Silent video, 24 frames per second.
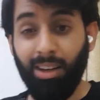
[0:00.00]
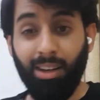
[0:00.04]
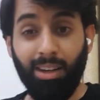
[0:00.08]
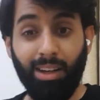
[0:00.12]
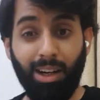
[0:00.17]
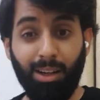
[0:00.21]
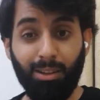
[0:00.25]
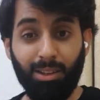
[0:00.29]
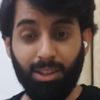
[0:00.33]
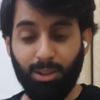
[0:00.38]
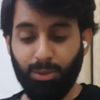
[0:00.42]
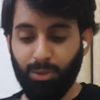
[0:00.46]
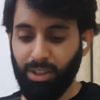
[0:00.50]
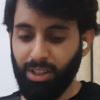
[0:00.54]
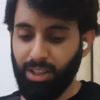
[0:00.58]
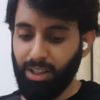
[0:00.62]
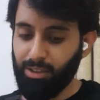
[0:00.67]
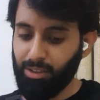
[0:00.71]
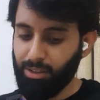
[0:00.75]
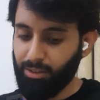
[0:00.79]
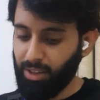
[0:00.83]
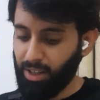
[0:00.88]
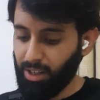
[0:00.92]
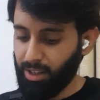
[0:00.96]
Now let's work
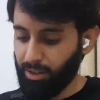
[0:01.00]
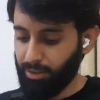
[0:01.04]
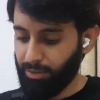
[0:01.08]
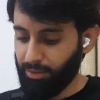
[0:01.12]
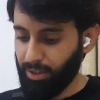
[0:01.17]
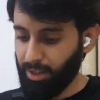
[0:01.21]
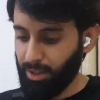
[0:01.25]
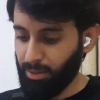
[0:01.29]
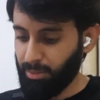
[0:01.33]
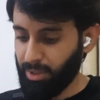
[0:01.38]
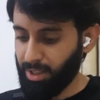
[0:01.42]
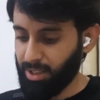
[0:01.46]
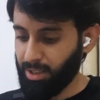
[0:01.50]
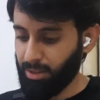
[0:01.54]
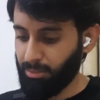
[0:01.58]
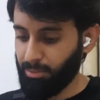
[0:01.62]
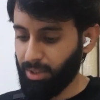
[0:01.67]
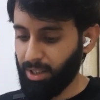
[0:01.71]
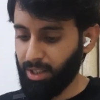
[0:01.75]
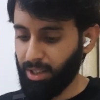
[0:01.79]
out the value of n by simply